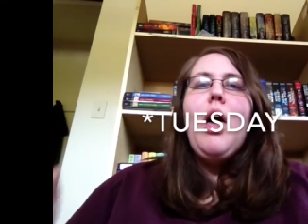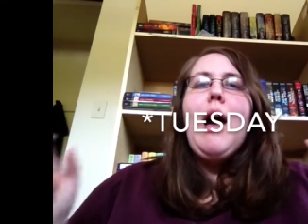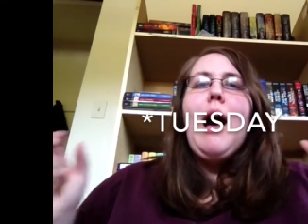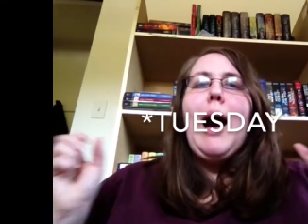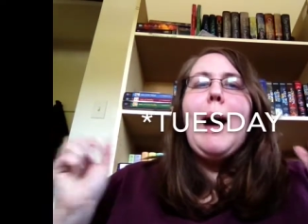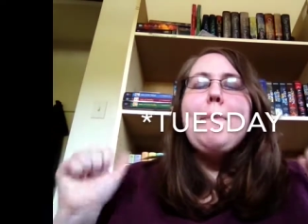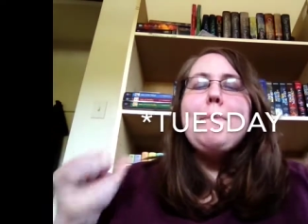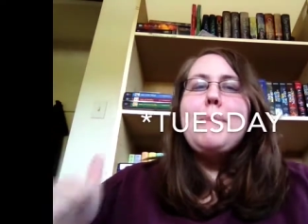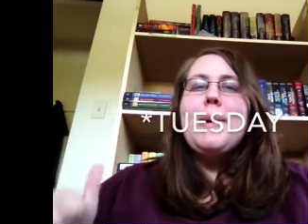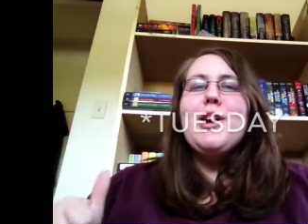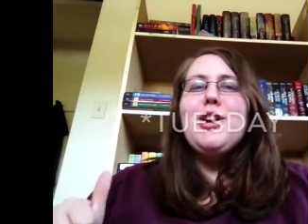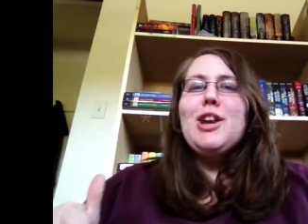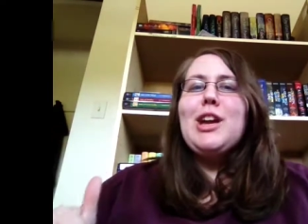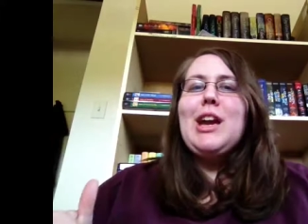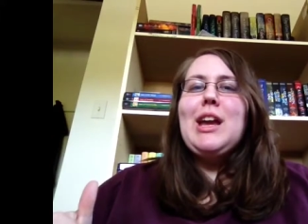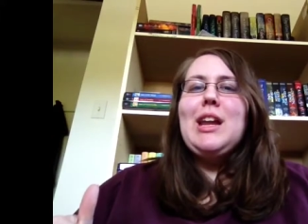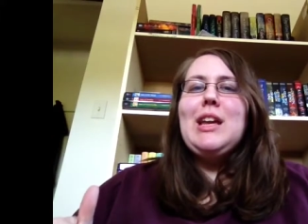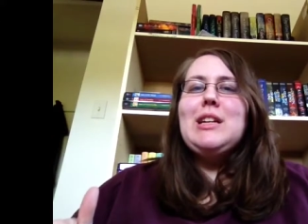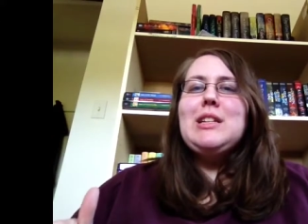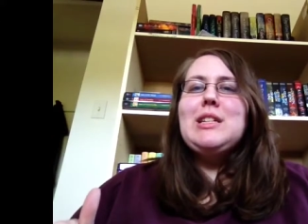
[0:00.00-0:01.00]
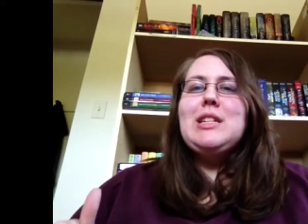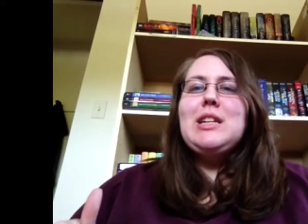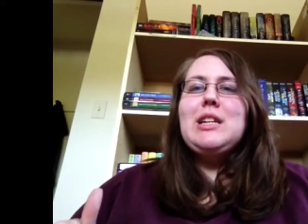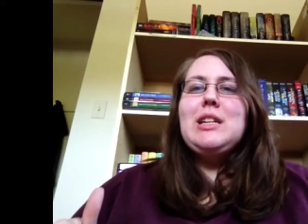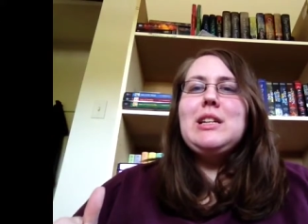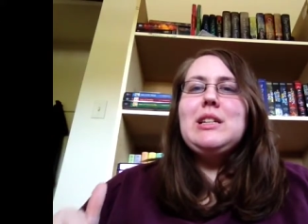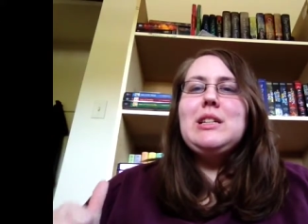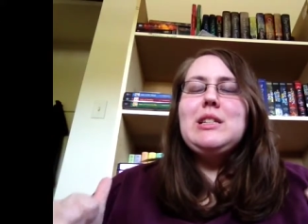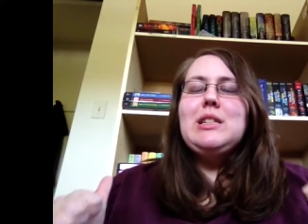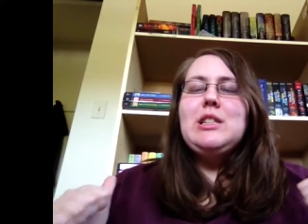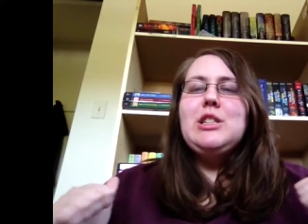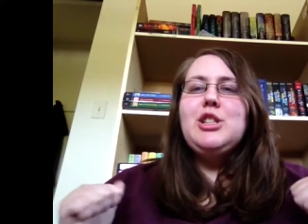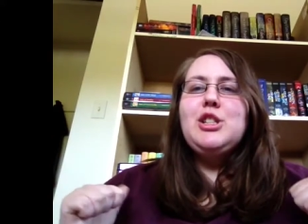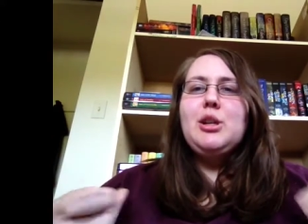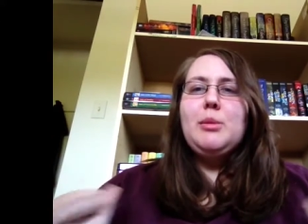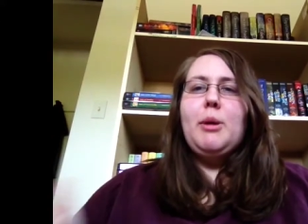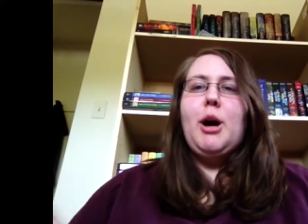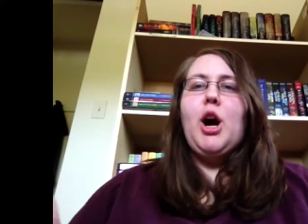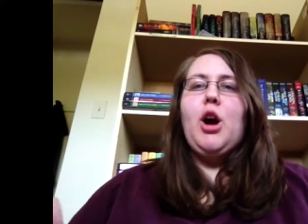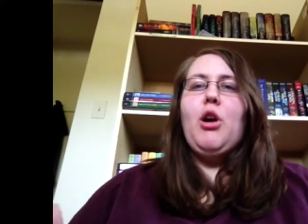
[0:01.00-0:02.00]
I better get it
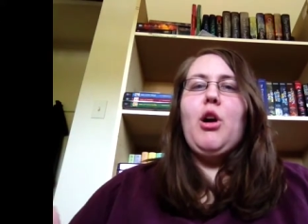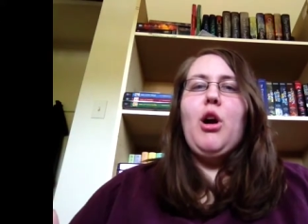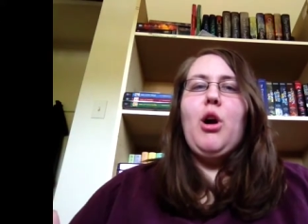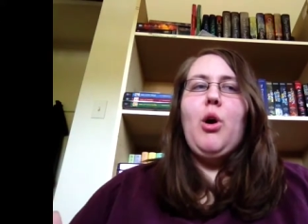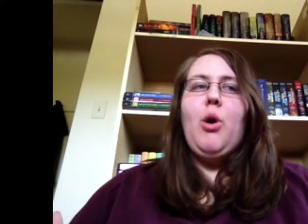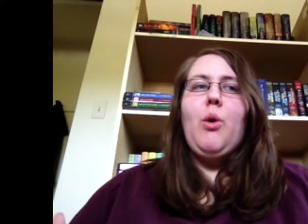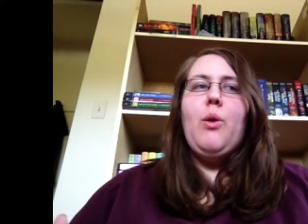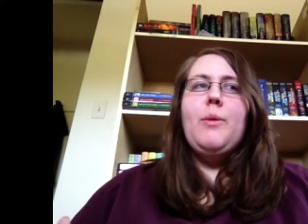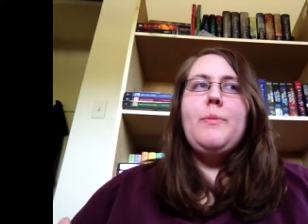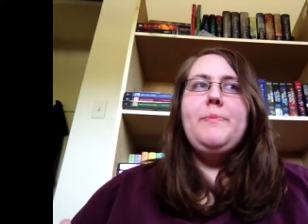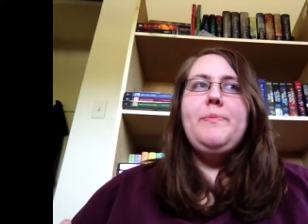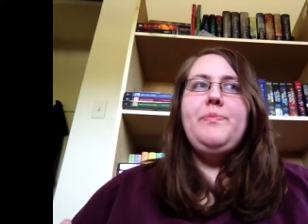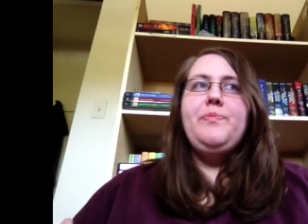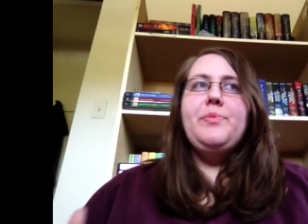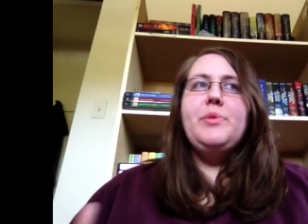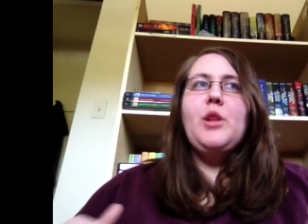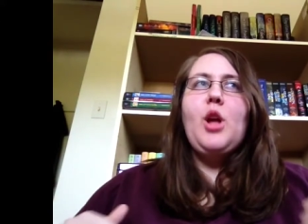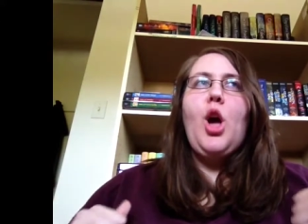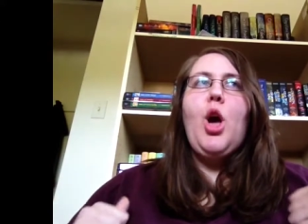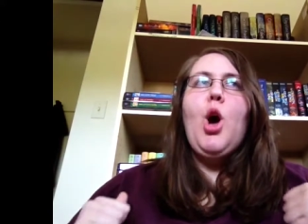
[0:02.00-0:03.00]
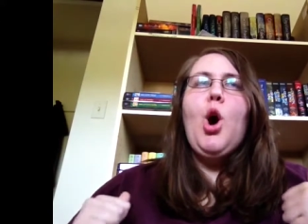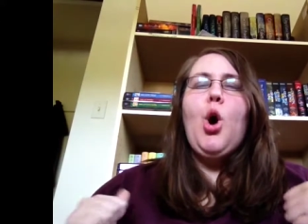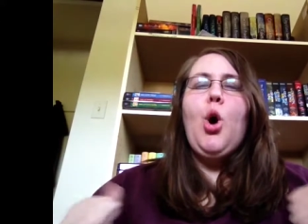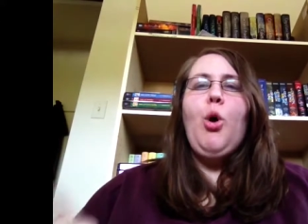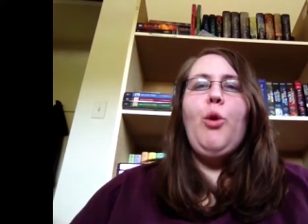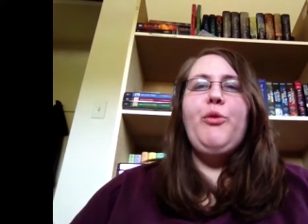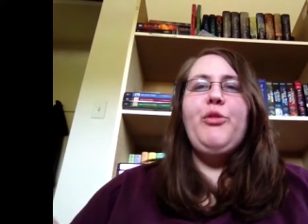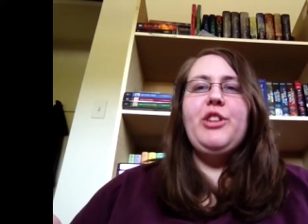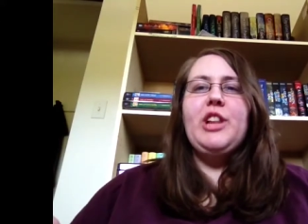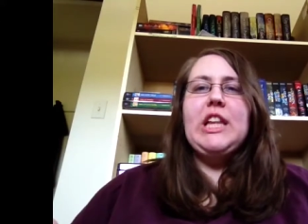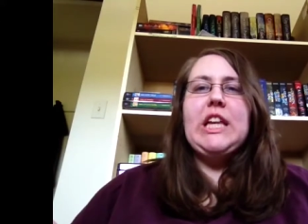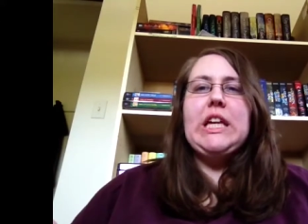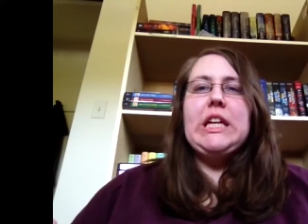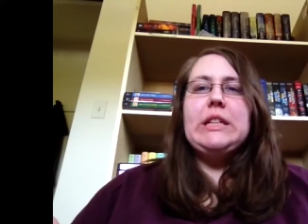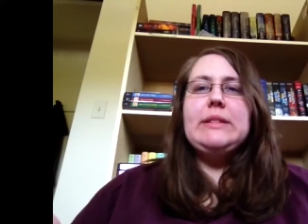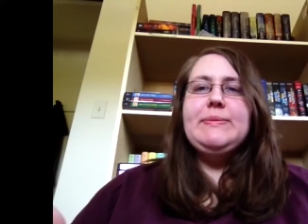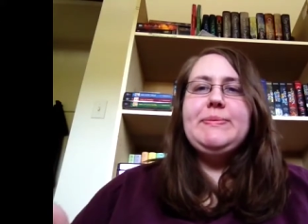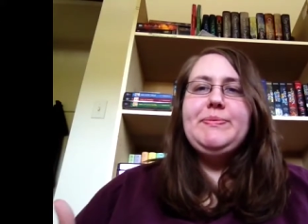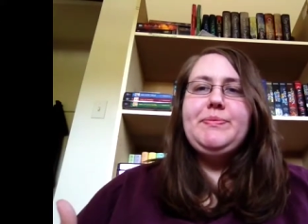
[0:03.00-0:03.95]
tomorrow, hopefully,